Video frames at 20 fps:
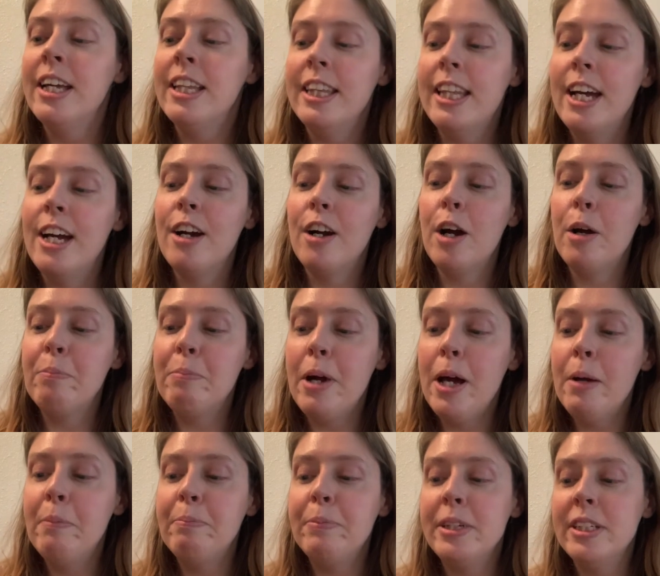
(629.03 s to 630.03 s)
There are
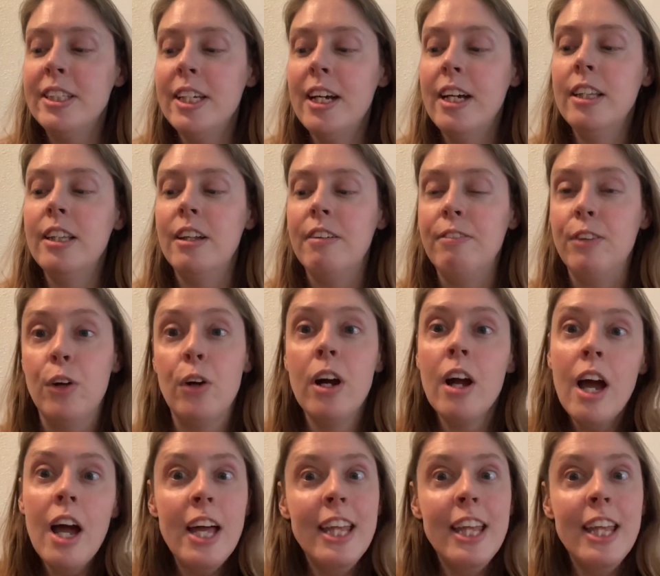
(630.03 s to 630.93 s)
bubbles on the floor.